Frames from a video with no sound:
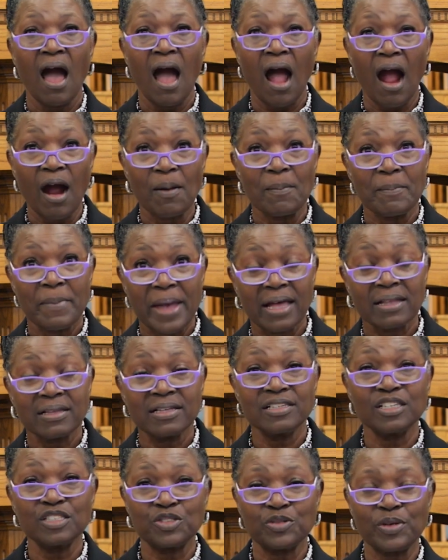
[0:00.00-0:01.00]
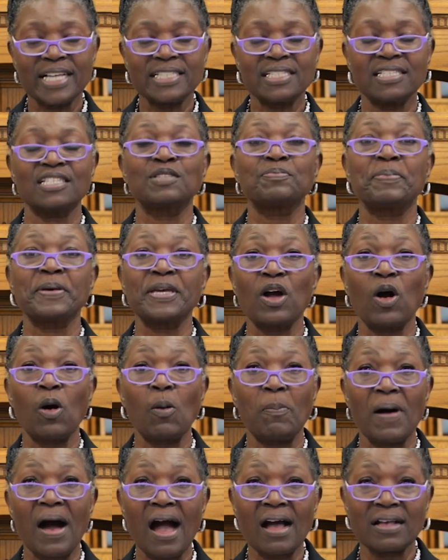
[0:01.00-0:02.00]
Our mail-in address is P.O.
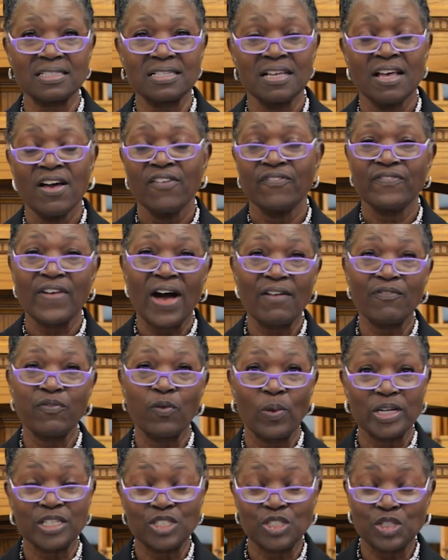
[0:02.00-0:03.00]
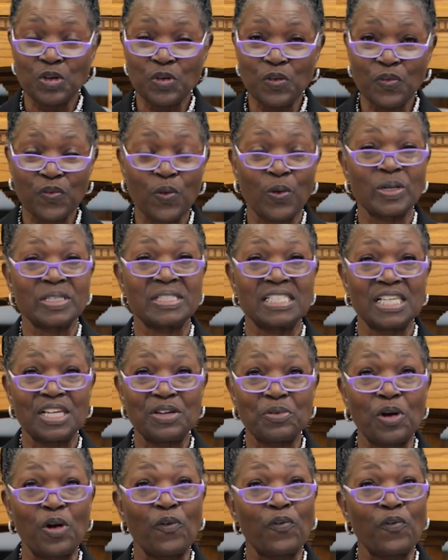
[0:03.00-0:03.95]
Box 51240,